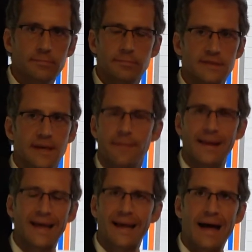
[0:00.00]
something
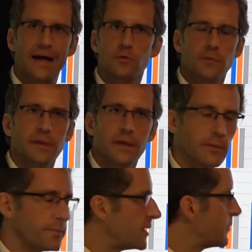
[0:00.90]
like 100 million
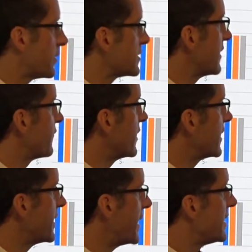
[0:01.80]
people.
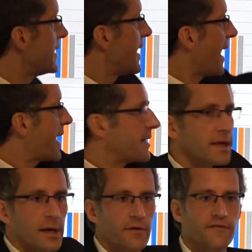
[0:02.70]
And
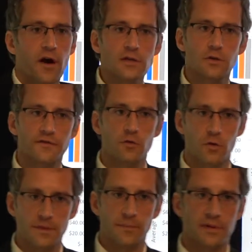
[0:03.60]
their fossil
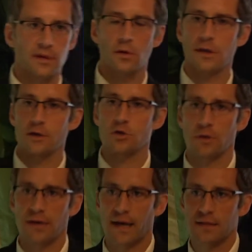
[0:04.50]
fuels, in particular
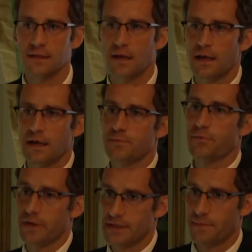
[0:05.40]
natural gas, is
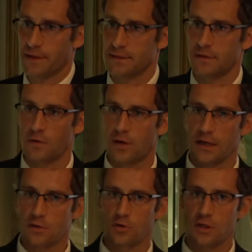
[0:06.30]
pretty expensive. Okay,
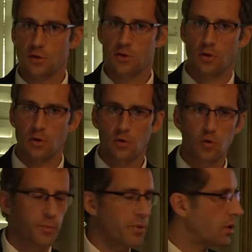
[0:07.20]
so these are sort of
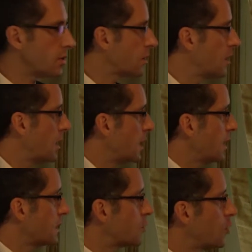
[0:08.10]
the two
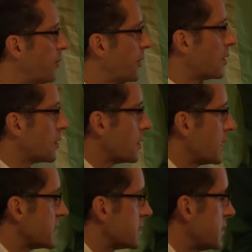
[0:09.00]
polar
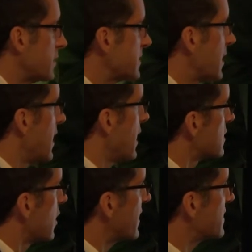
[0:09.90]
extremes.
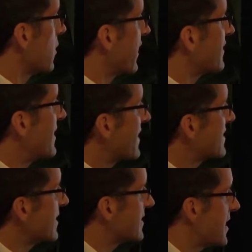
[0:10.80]
So let's look at
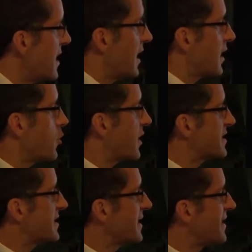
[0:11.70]
Texas. You can
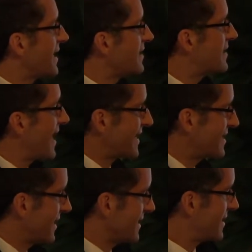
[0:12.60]
see that in
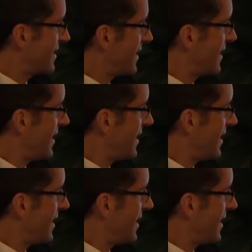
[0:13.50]
Texas,